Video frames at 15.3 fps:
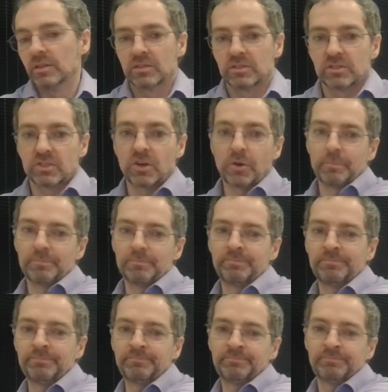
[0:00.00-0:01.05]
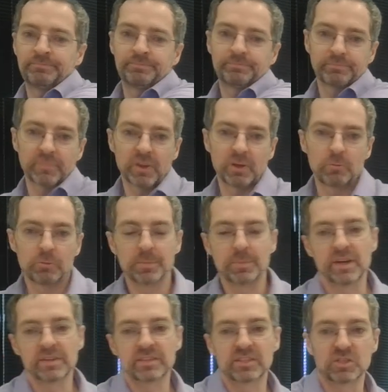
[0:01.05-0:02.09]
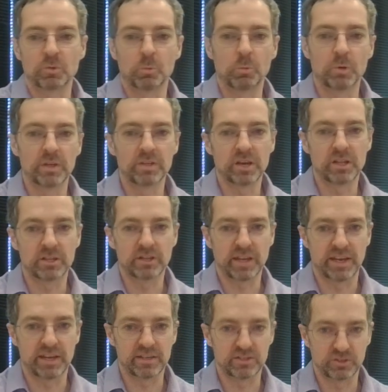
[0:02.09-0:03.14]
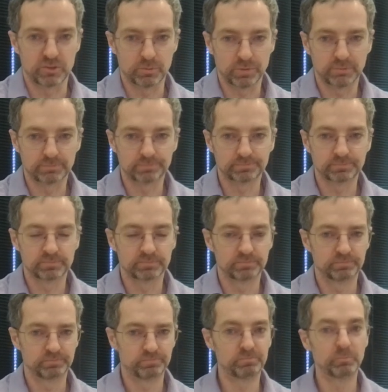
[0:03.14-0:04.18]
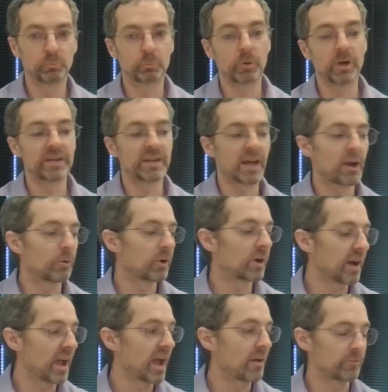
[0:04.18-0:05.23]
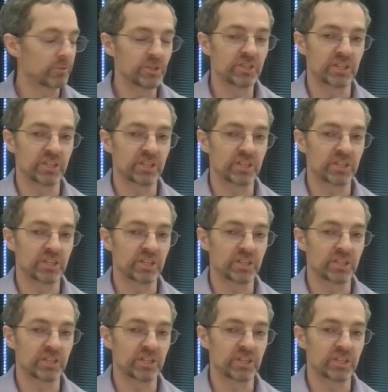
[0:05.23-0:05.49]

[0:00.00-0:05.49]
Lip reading: So, we bought this $1 can of soup. Right now, our average